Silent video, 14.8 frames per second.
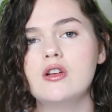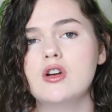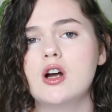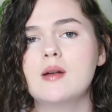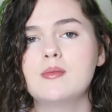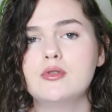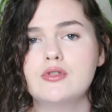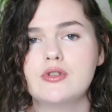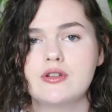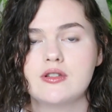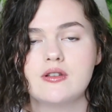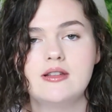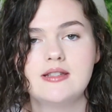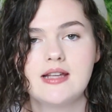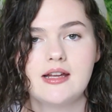Caramel drizzle
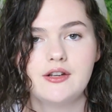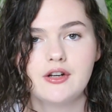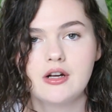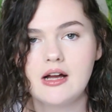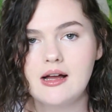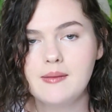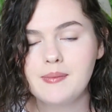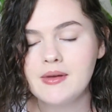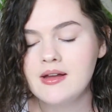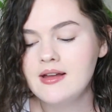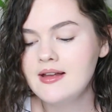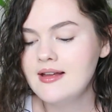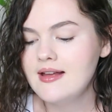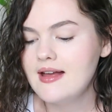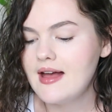inside your cup,
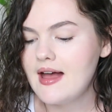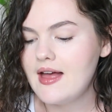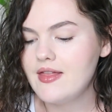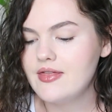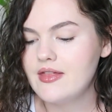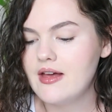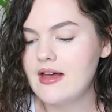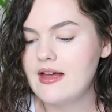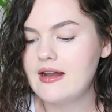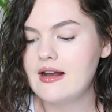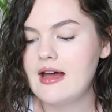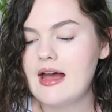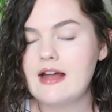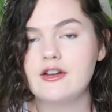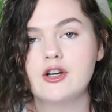and then
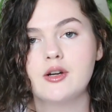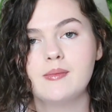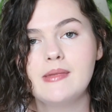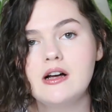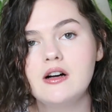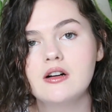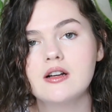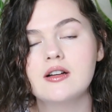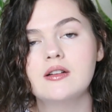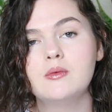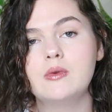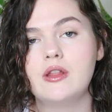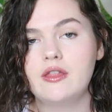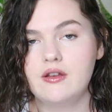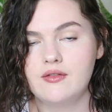add your milk
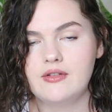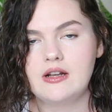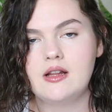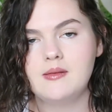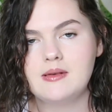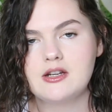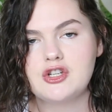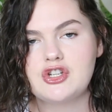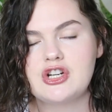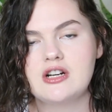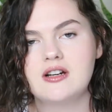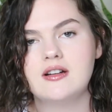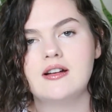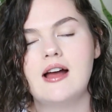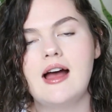with your vanilla
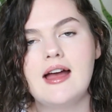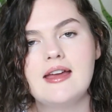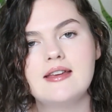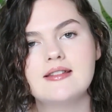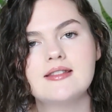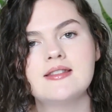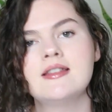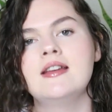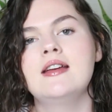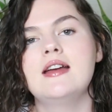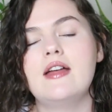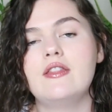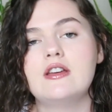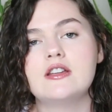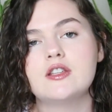mixture, ice,
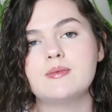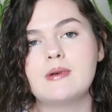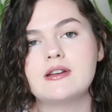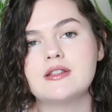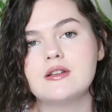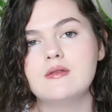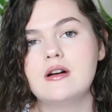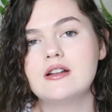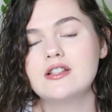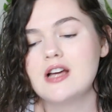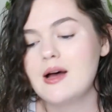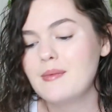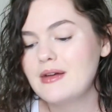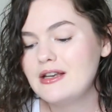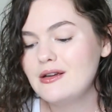and the espresso on
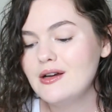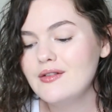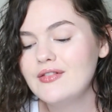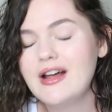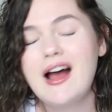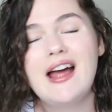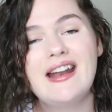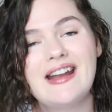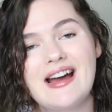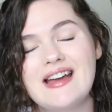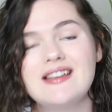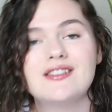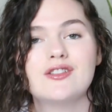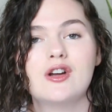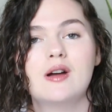top, and you have an
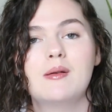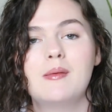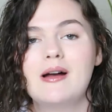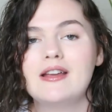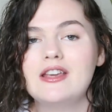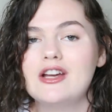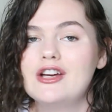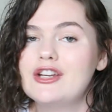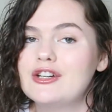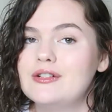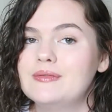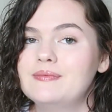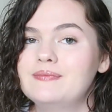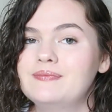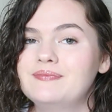iced caramel
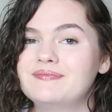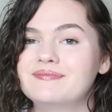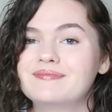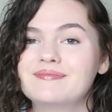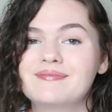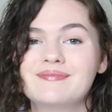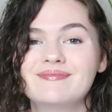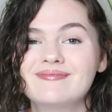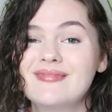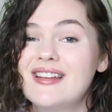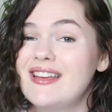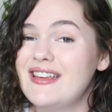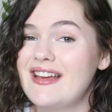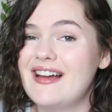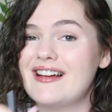macchiato.
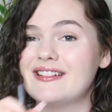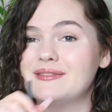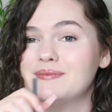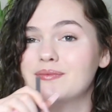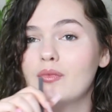Yeah.